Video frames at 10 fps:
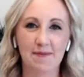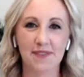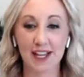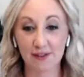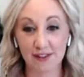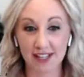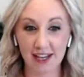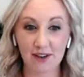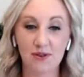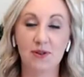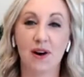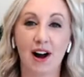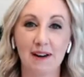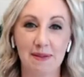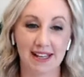Thanks for saying who you
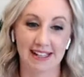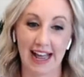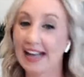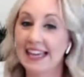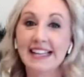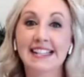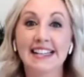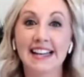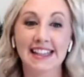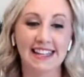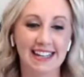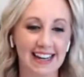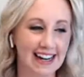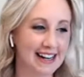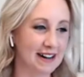are, because I can't see nothing.
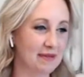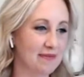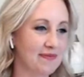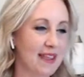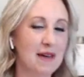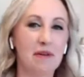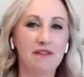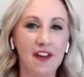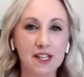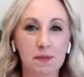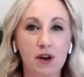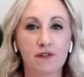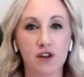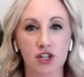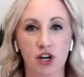But Facebook
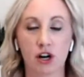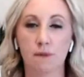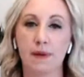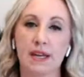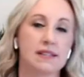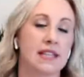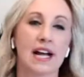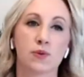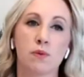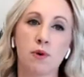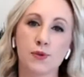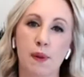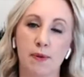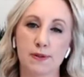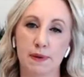for sure, because that's where most
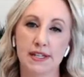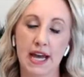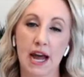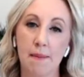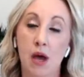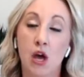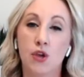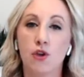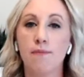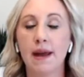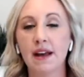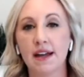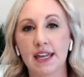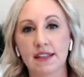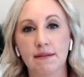people spend time. You may
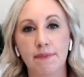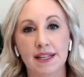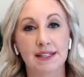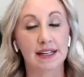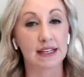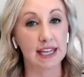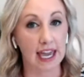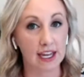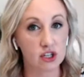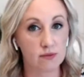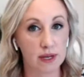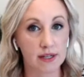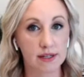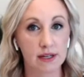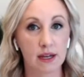not get the best
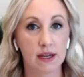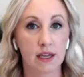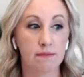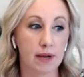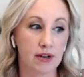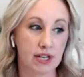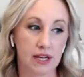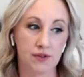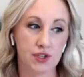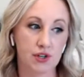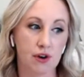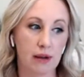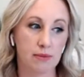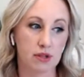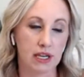engagement compared to
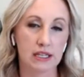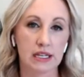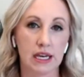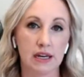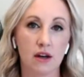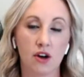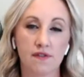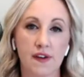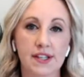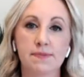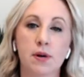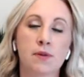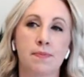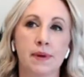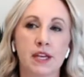Instagram or LinkedIn on Facebook,
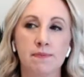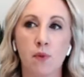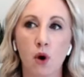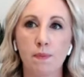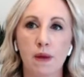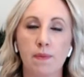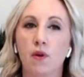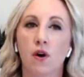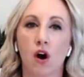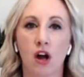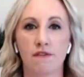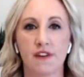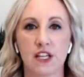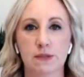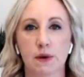because more people are on
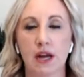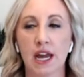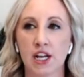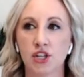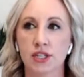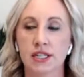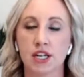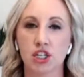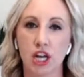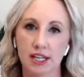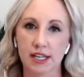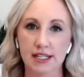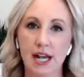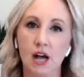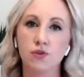Facebook kind of just to check things
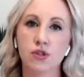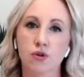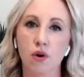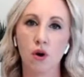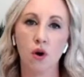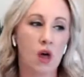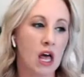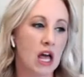out, scroll.